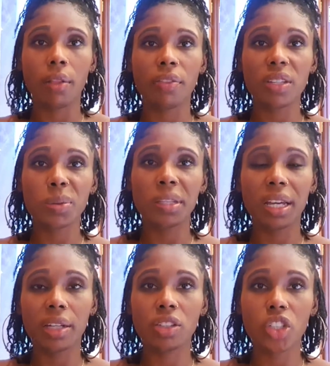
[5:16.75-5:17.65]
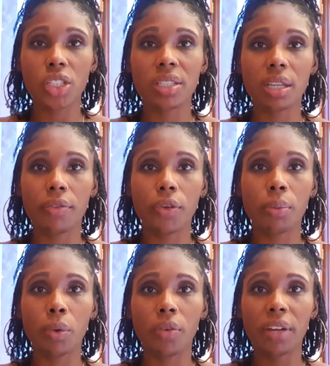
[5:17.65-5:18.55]
This will then just give you
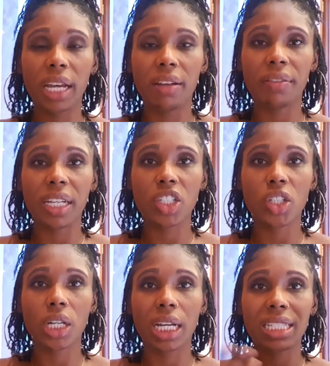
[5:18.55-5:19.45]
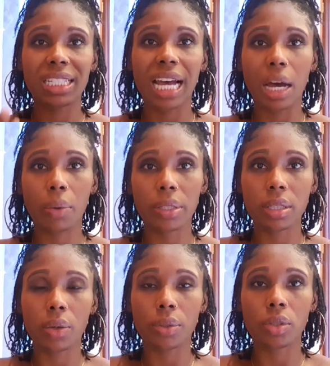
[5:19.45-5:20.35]
more of an elevation as to how it's
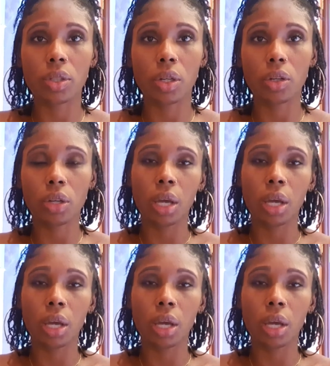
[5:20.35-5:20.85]
going to look,